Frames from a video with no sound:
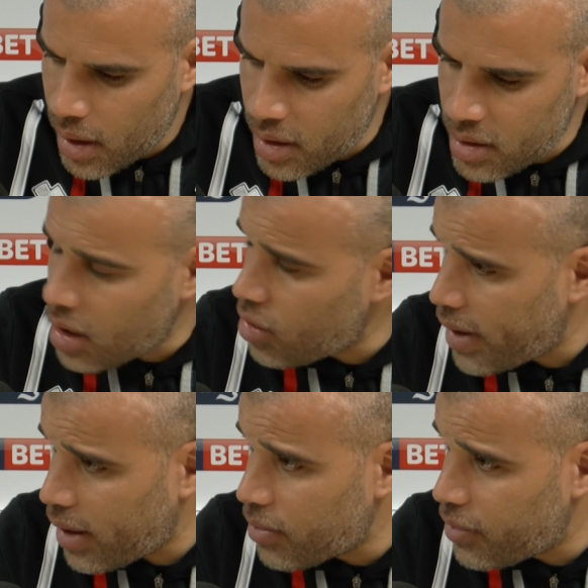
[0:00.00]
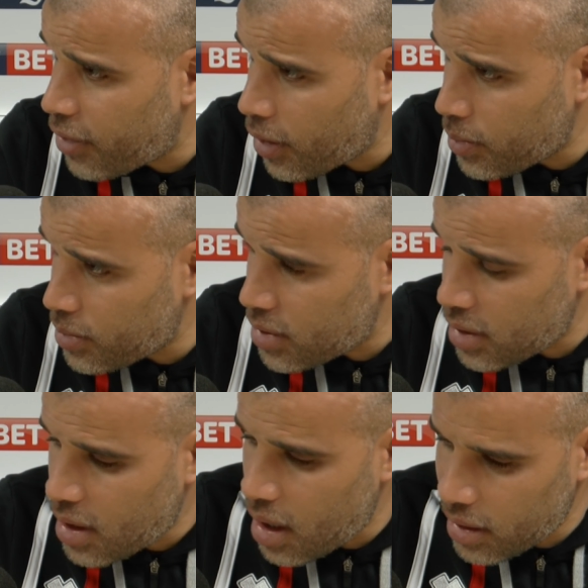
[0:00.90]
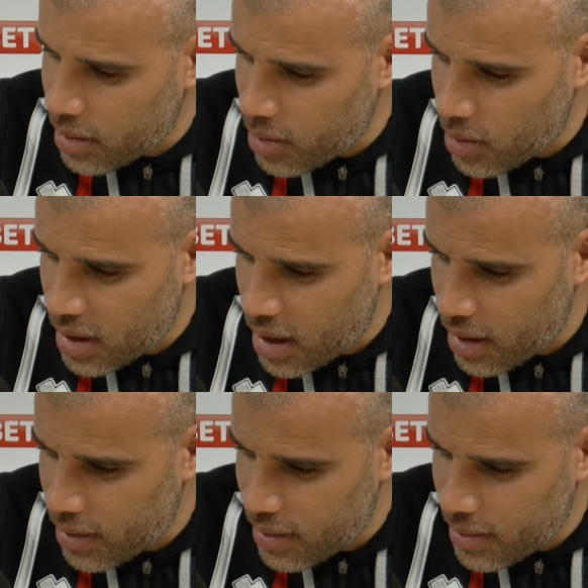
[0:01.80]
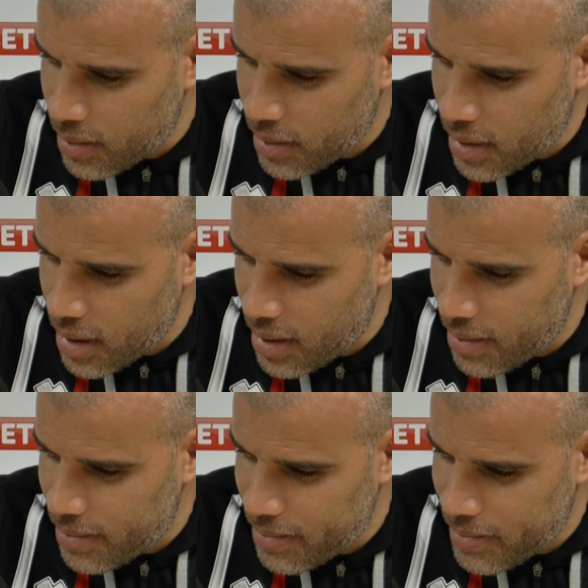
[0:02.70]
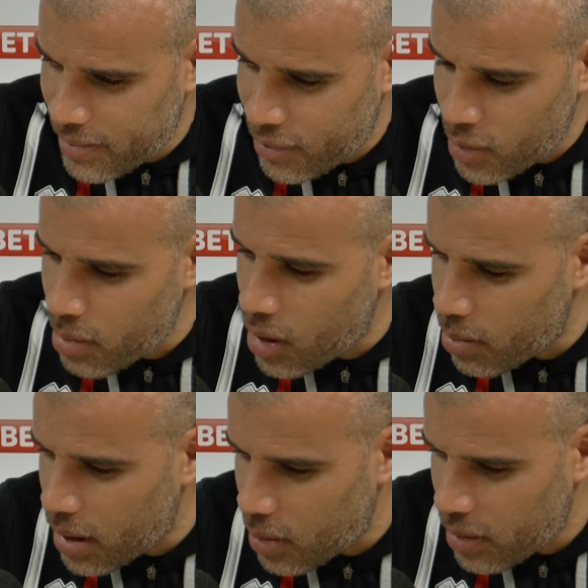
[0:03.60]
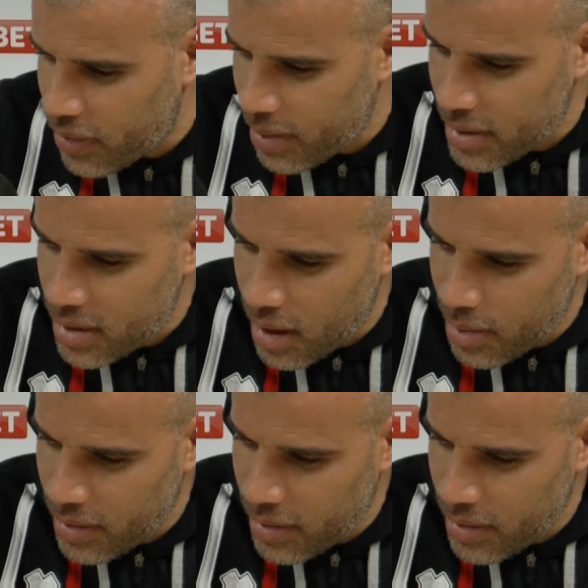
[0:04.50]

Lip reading: he's not great on phone, so you can't communicate through mobile with him. It's got